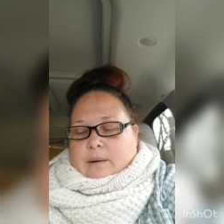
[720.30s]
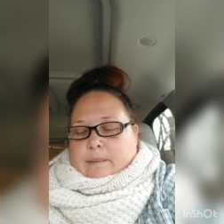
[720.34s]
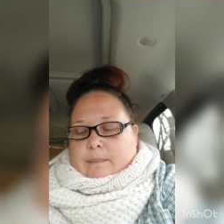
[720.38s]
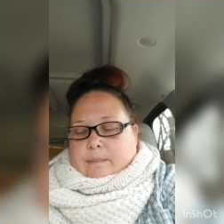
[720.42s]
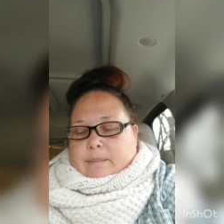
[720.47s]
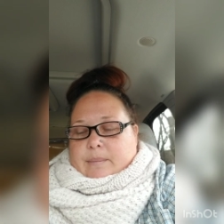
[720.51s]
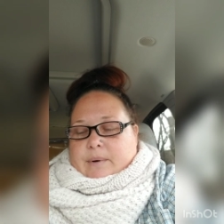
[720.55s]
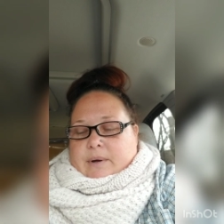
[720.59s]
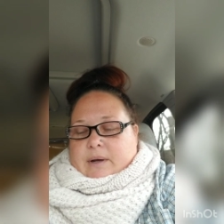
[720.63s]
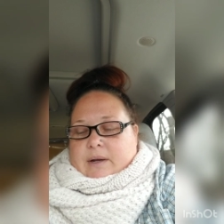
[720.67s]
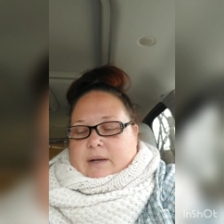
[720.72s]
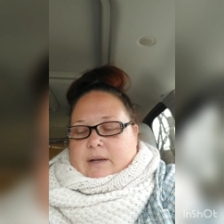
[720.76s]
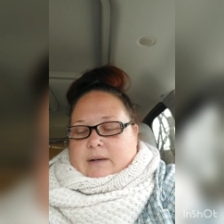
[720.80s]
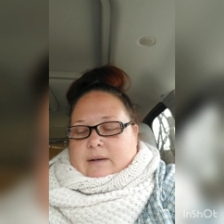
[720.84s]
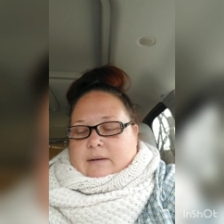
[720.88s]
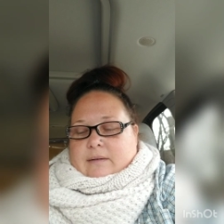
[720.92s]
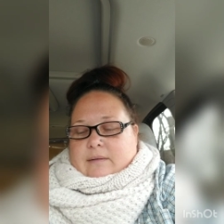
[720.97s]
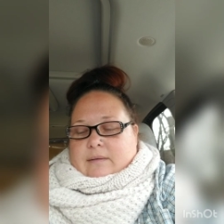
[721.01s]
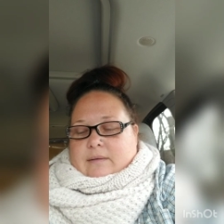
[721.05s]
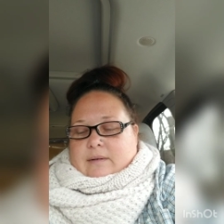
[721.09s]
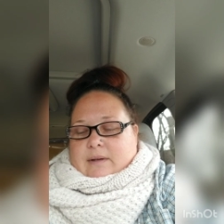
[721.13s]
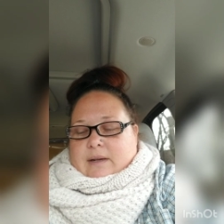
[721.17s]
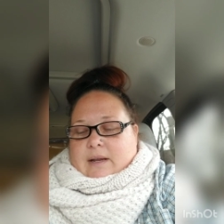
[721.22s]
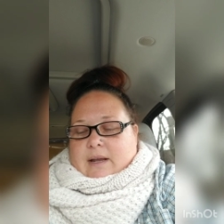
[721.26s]
but
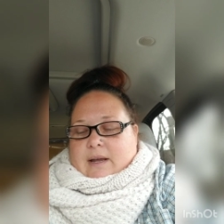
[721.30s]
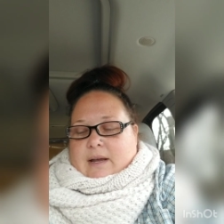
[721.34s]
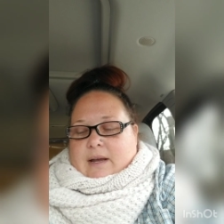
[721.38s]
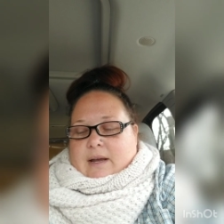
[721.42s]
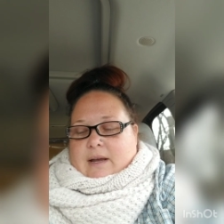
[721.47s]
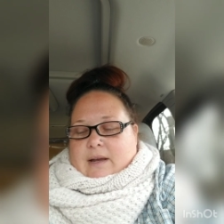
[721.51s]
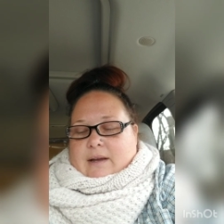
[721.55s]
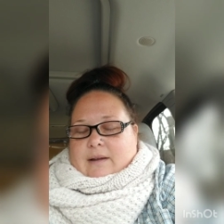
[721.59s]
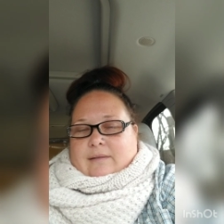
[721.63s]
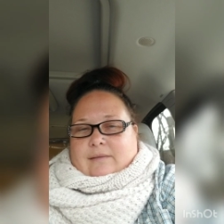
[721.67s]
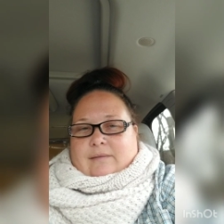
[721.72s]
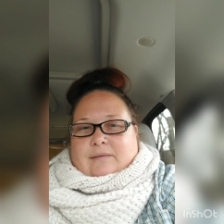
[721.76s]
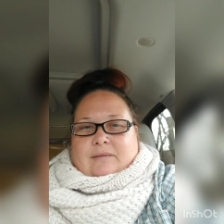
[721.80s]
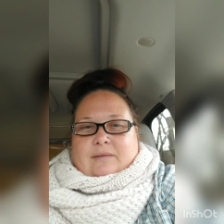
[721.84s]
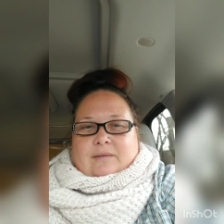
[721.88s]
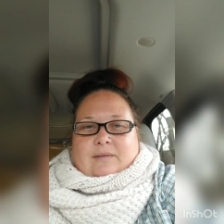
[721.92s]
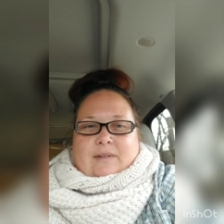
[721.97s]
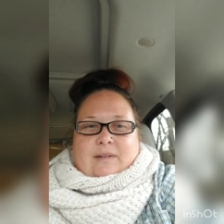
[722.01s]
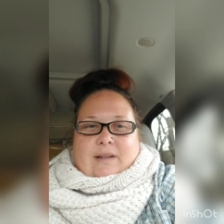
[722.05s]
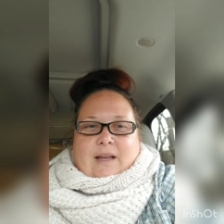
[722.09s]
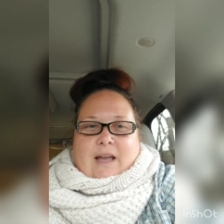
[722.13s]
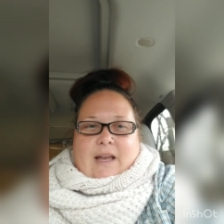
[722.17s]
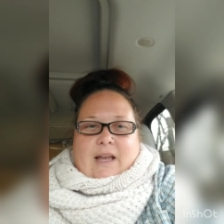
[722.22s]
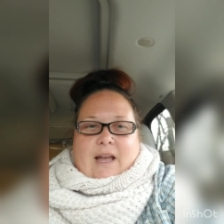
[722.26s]
yeah,
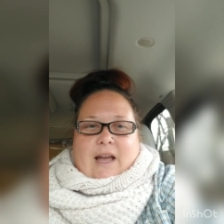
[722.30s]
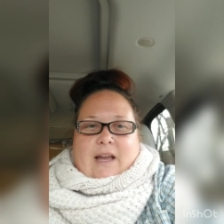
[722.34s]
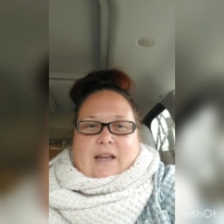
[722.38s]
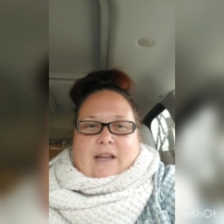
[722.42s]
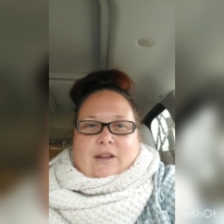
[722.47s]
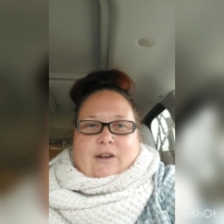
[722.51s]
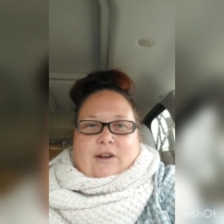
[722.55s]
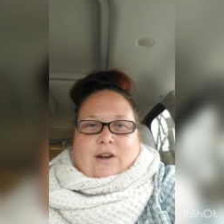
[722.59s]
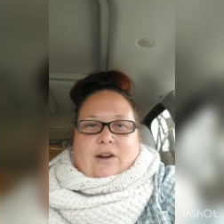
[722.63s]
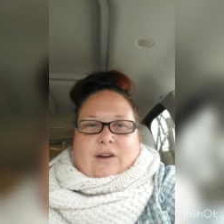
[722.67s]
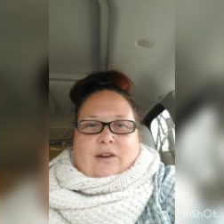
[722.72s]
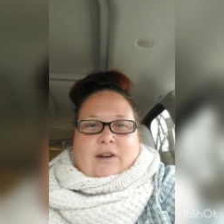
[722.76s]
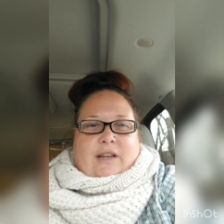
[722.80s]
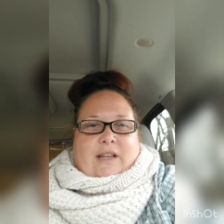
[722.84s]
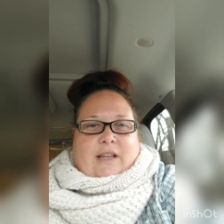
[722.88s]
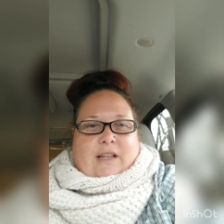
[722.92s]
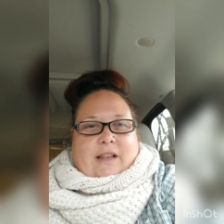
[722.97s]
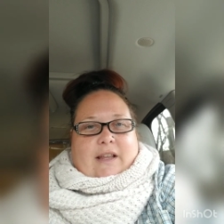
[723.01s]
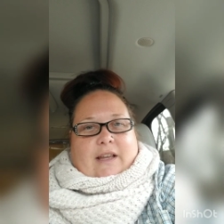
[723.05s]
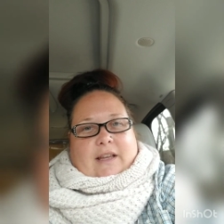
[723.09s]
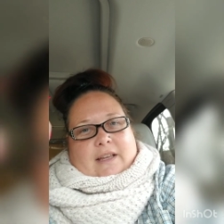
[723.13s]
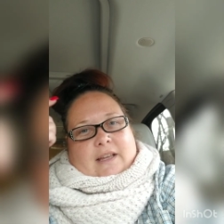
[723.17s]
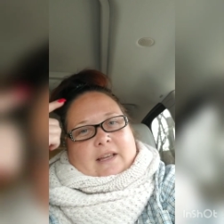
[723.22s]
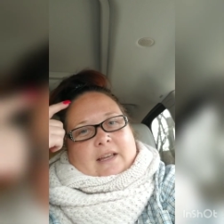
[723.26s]
I can already,
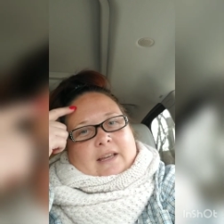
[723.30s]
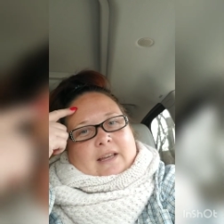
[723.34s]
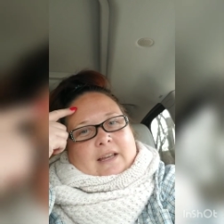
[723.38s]
like,